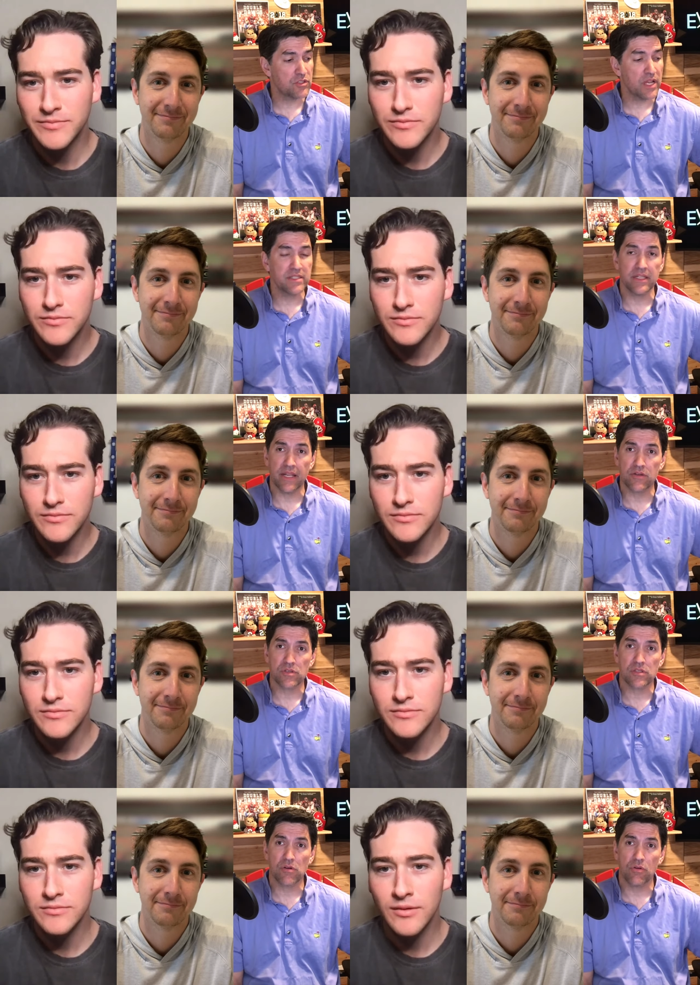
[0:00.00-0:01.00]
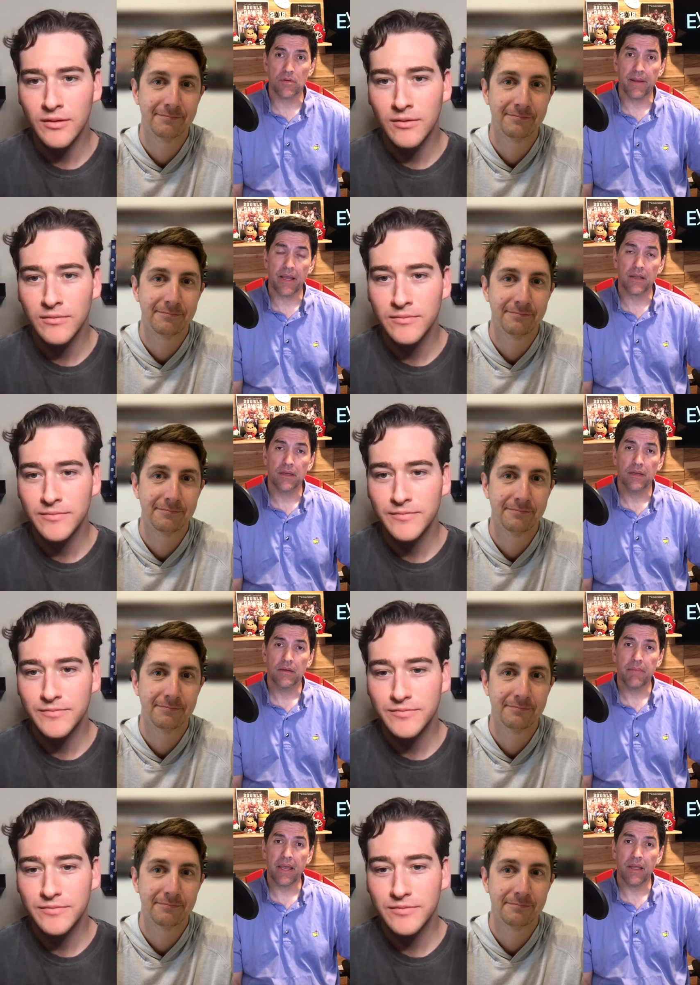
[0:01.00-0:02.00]
Speaker 1: JT Daniels as a quarterback,
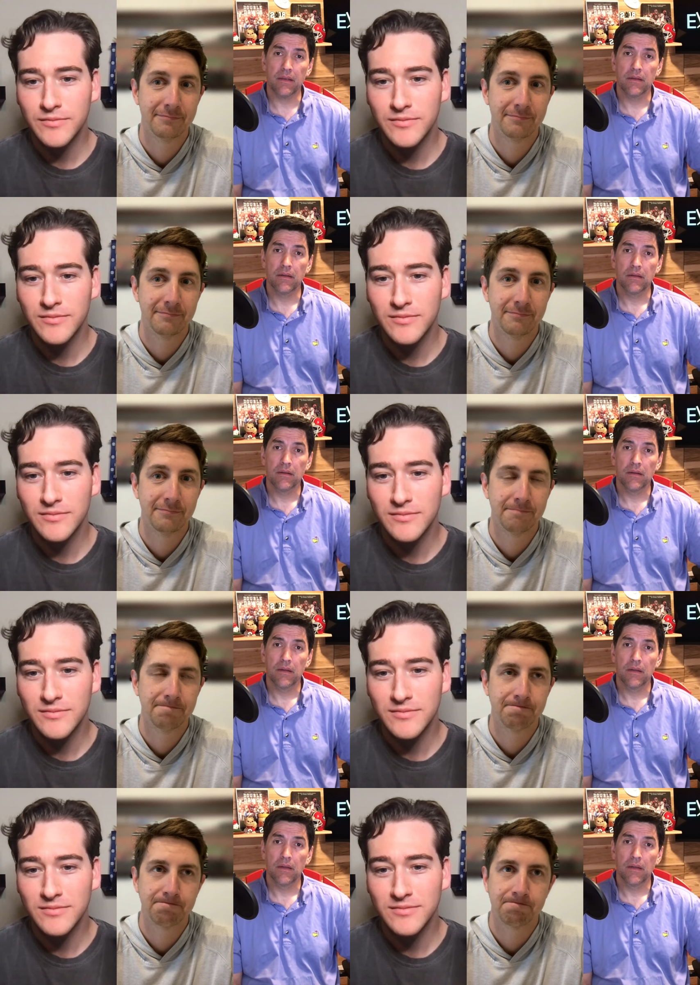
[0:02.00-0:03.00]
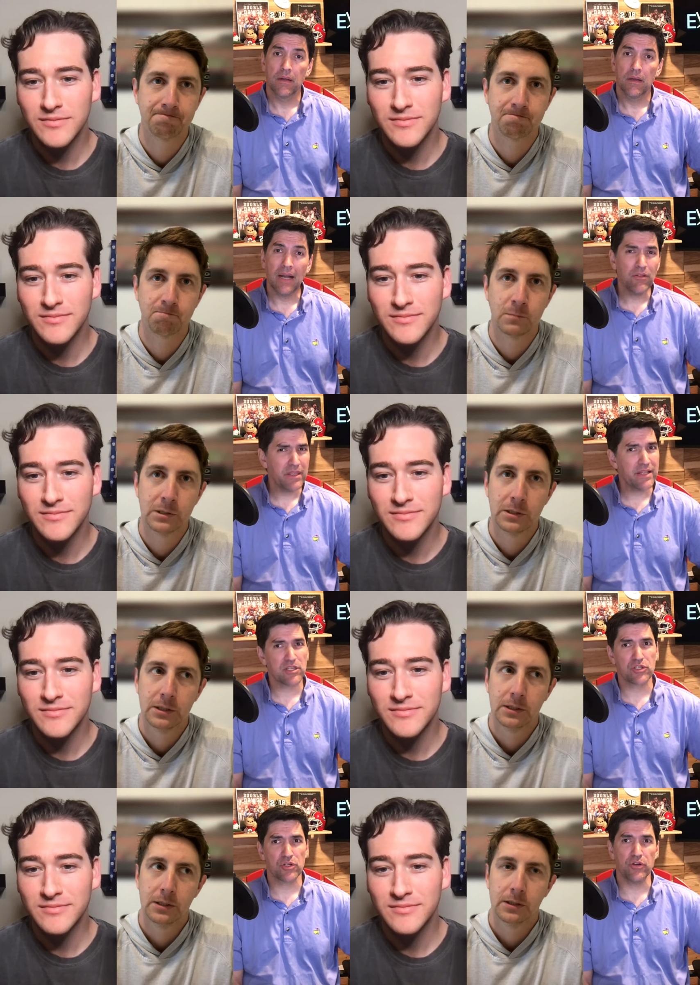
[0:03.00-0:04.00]
Matt? I don't think it's
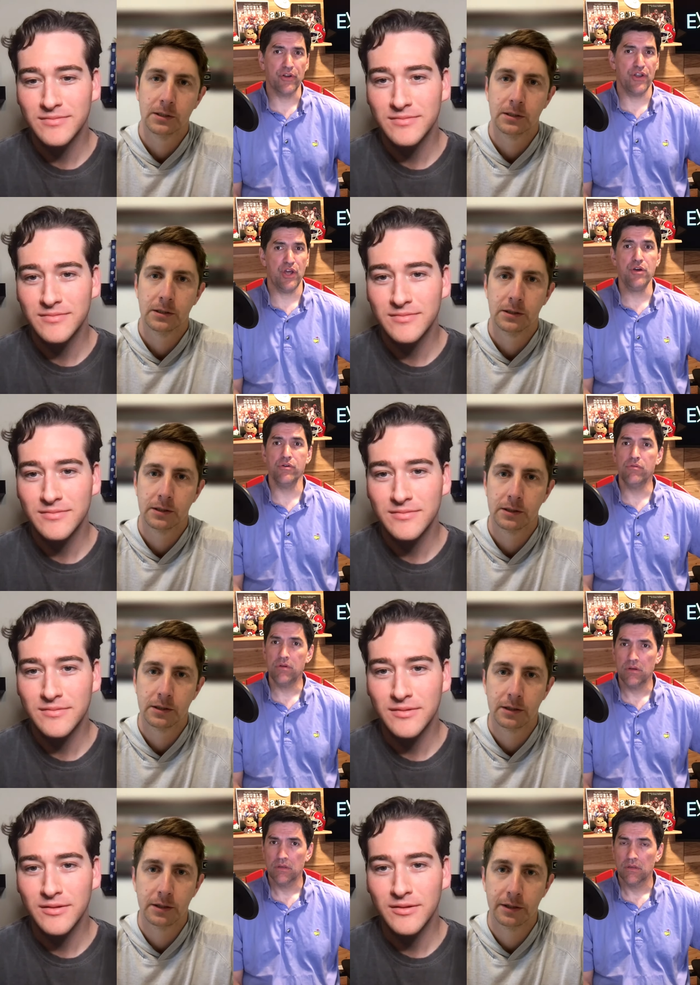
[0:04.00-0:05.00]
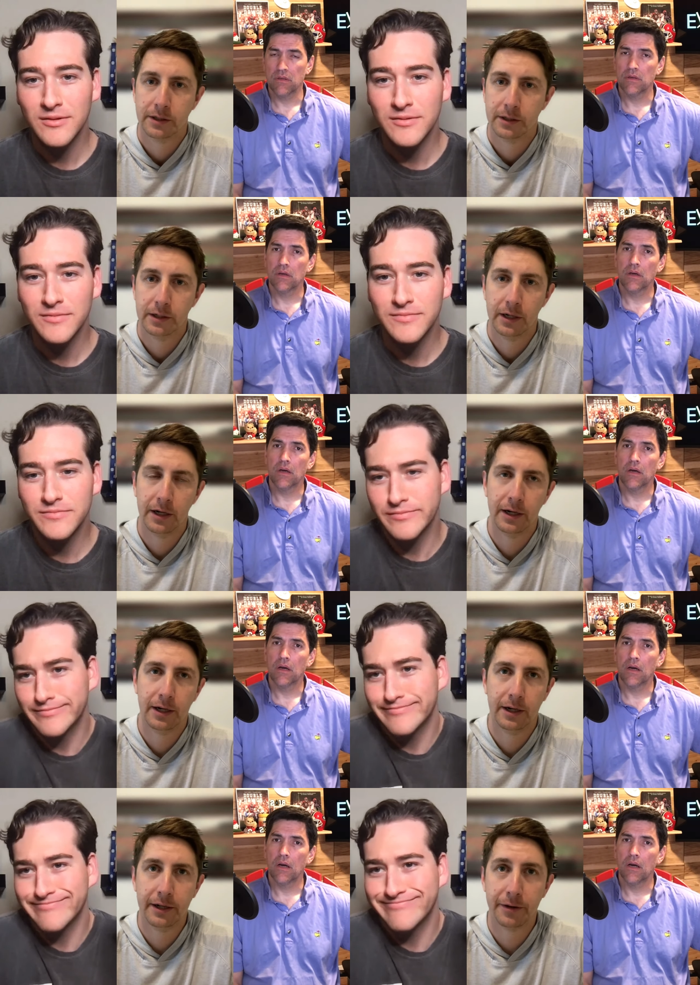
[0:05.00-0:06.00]
a certain no.
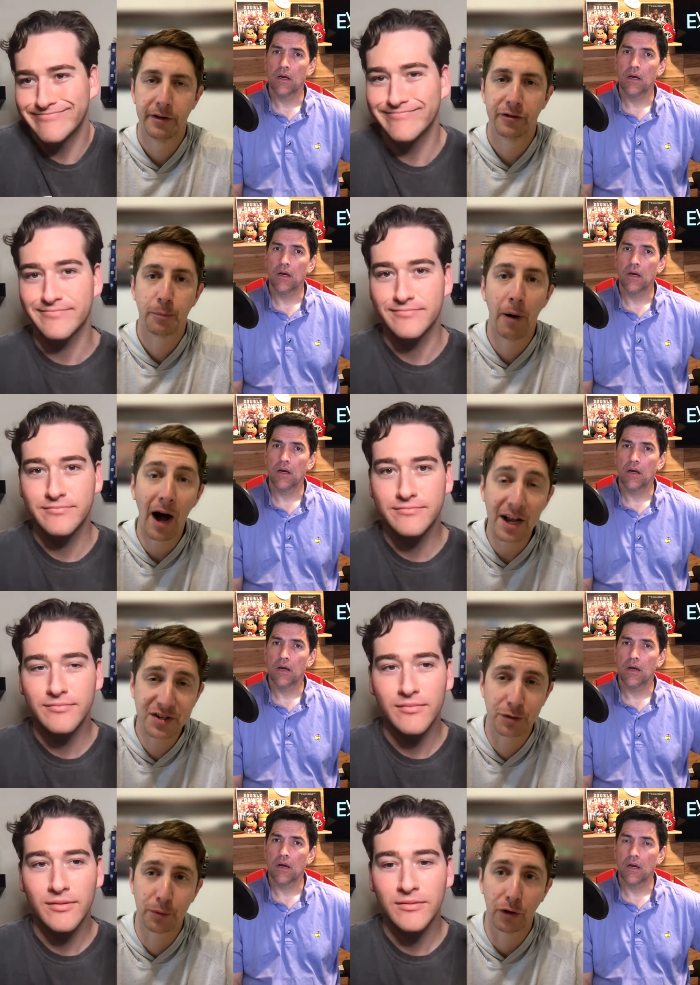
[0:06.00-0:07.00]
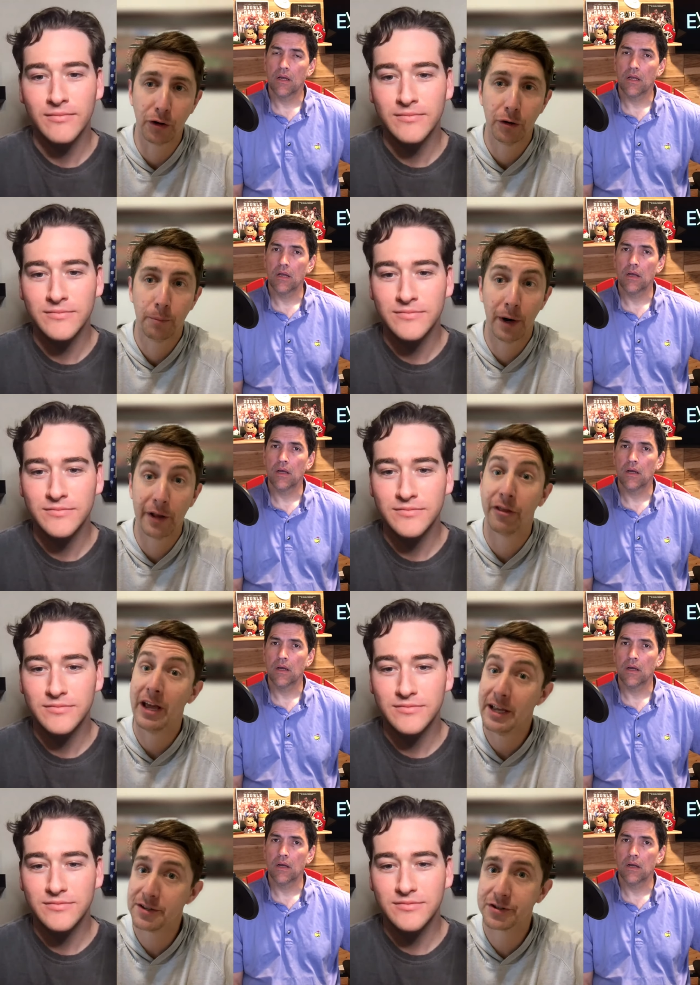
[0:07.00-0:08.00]
Speaker 2: It's possible, but
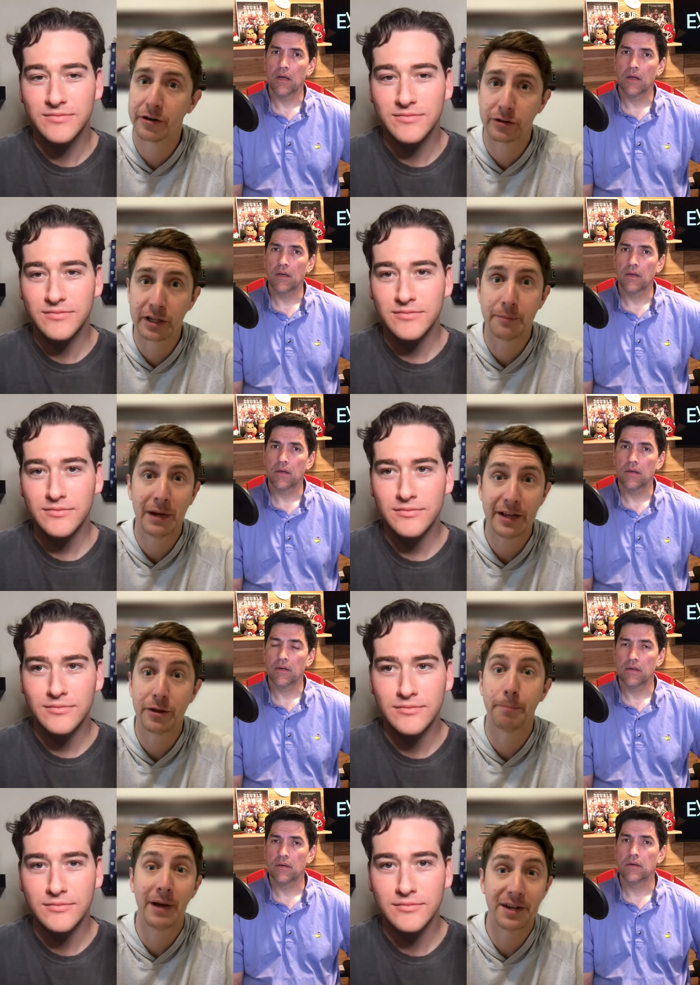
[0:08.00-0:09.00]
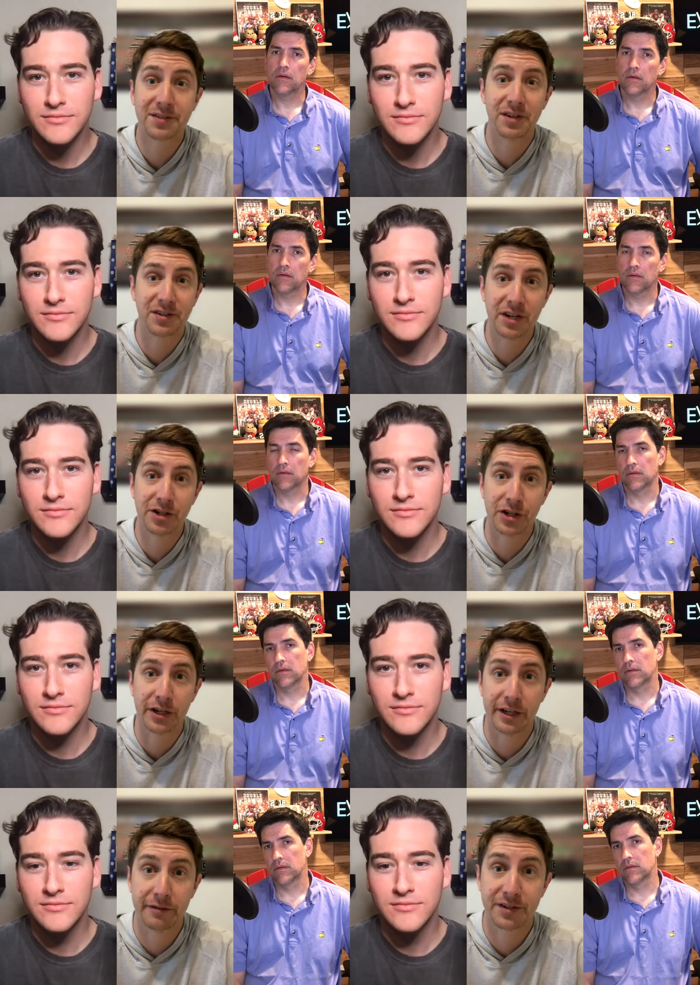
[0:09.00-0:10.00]
they certainly made the best
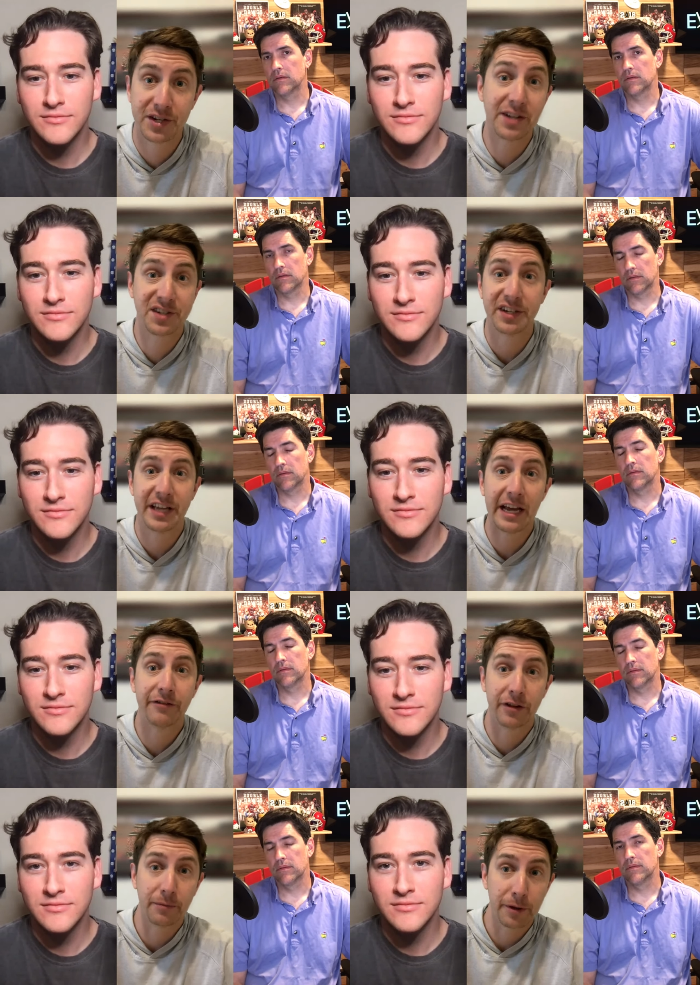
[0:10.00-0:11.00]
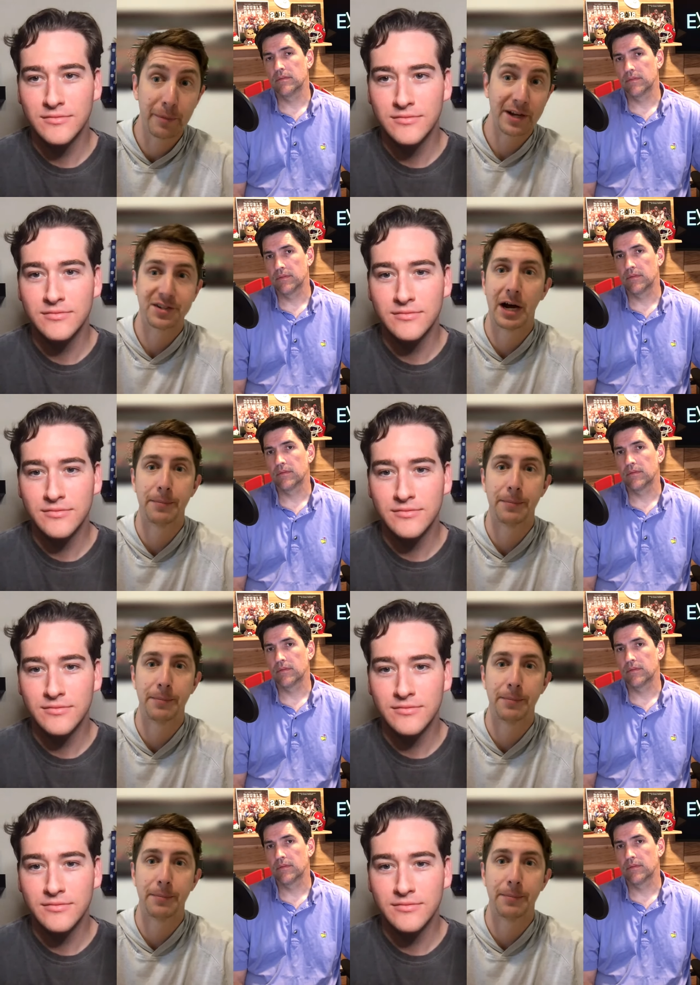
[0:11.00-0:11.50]
decision, and Stetson gave them the best